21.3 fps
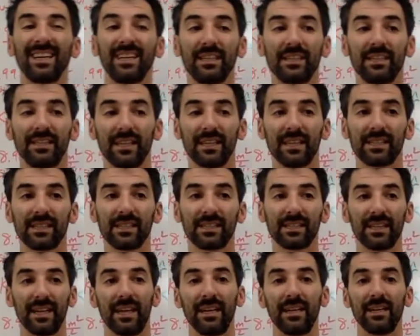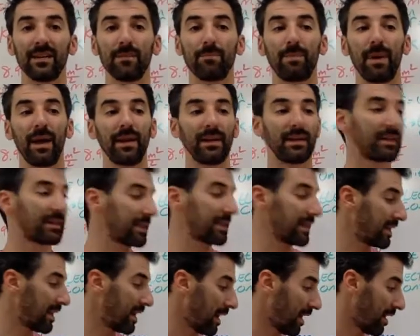exists
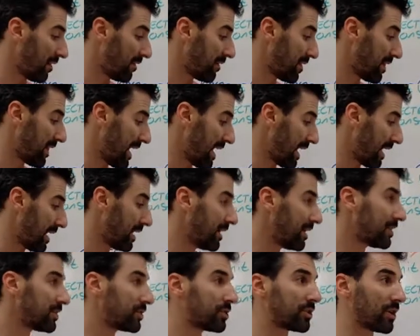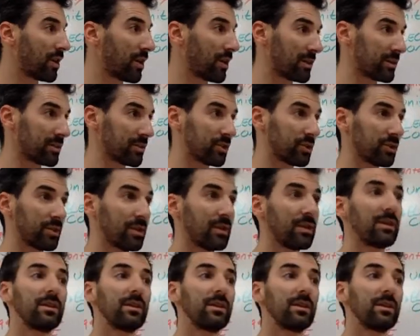independently of that charge.